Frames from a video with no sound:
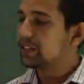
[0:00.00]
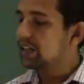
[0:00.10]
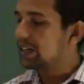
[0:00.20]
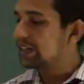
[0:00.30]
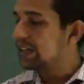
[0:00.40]

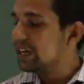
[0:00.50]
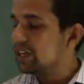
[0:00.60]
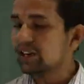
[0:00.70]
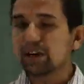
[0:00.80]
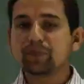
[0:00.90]
Right.
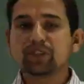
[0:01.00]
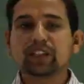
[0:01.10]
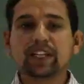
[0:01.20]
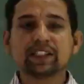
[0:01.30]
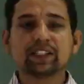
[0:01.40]
Now come to
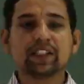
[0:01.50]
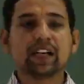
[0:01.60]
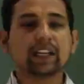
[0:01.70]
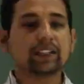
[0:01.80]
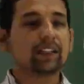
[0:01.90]
the next
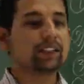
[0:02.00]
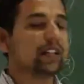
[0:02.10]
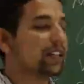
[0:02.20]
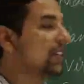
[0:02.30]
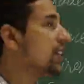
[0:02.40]
area, that is the
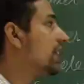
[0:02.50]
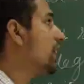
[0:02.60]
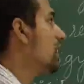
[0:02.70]
genetic